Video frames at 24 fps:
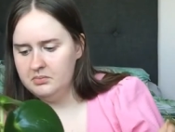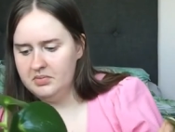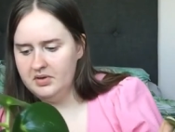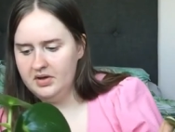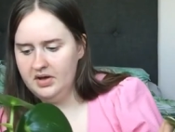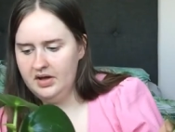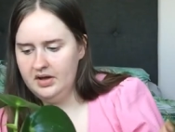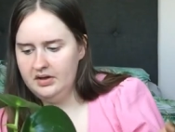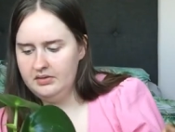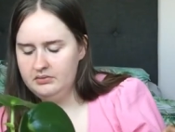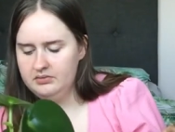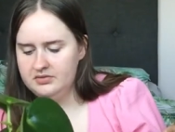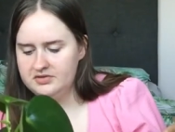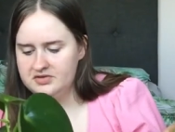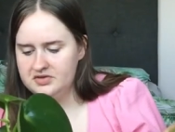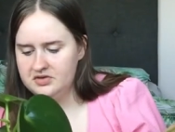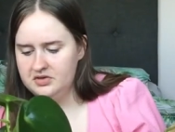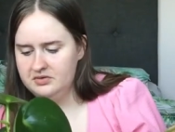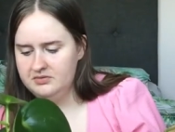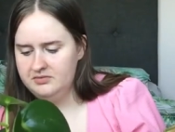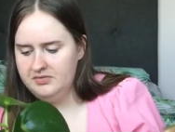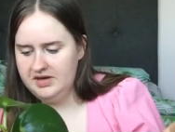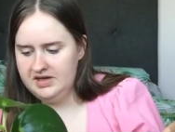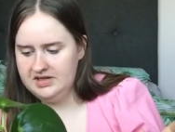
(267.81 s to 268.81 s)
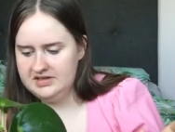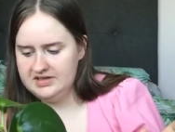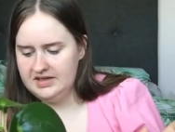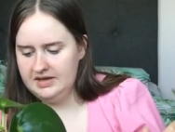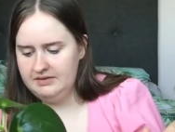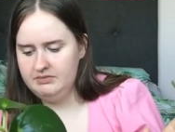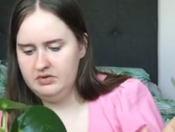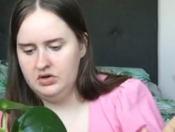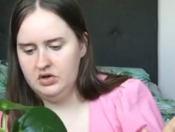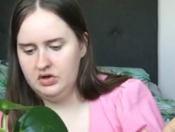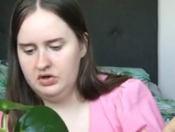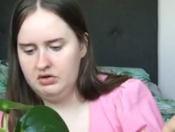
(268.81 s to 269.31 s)
but I'll sort of need to
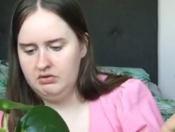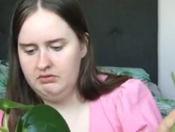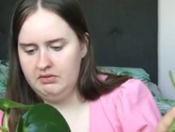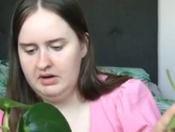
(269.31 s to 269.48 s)
have a look